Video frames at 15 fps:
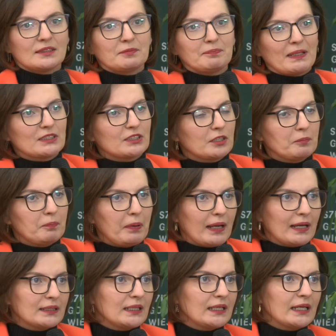spatial
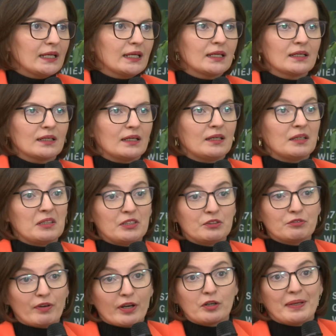planning, uh,
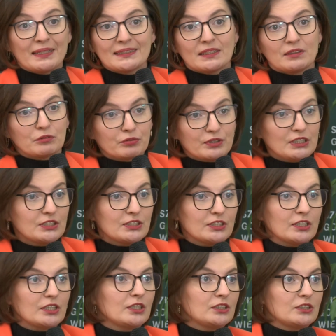environmental
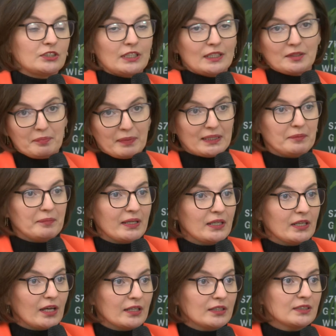research, and many,
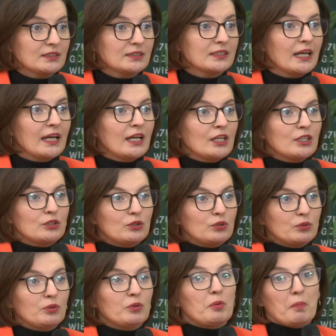many others
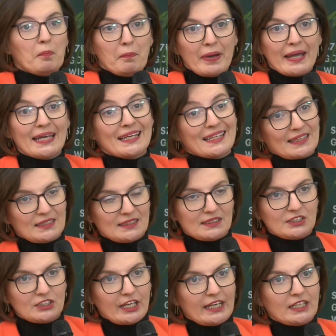to make
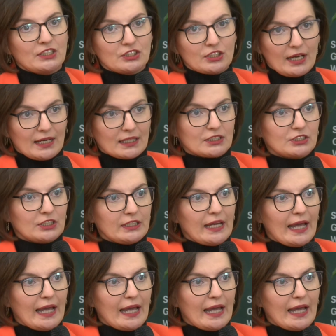this change actually